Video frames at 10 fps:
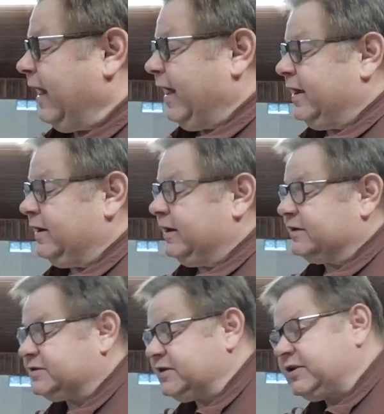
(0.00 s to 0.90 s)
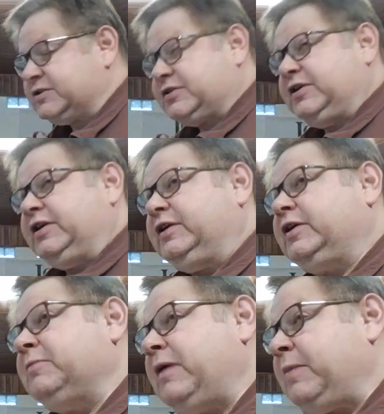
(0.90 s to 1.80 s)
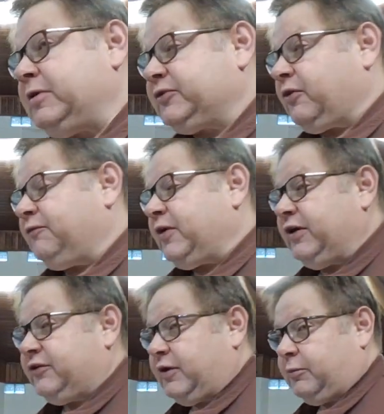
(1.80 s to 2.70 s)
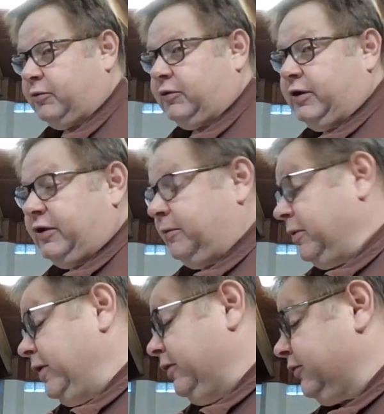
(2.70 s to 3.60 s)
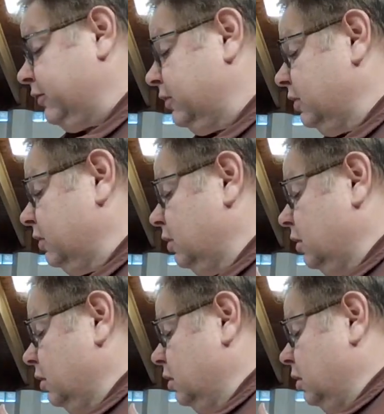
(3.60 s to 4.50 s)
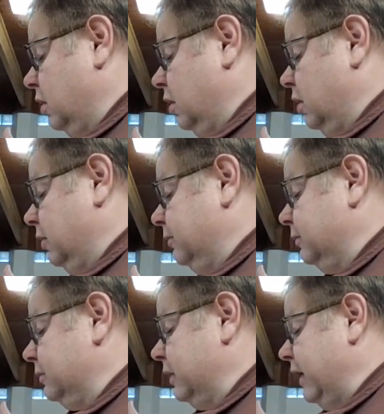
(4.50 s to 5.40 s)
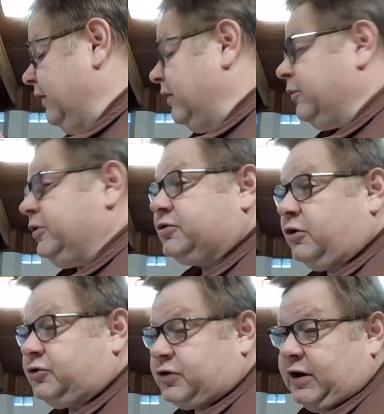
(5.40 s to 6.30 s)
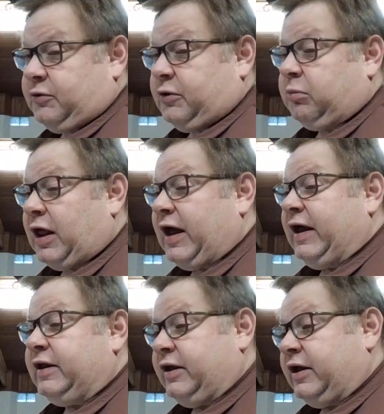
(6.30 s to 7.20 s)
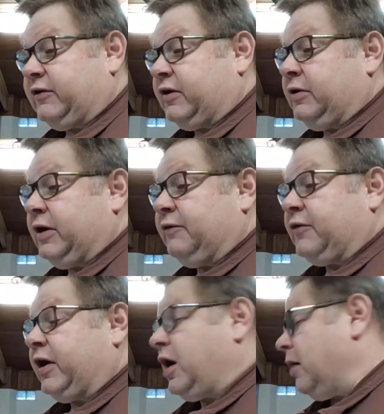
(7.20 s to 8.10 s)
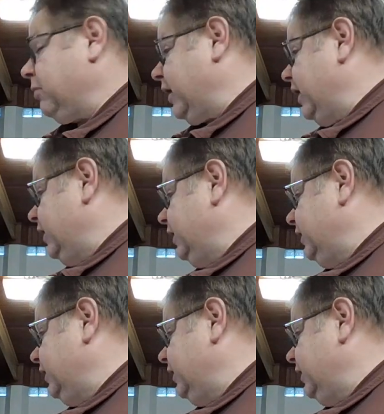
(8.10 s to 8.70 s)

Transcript: And in a sense, the commandments are very simple, it appears. And then when you start trying to apply it, it can get very complicated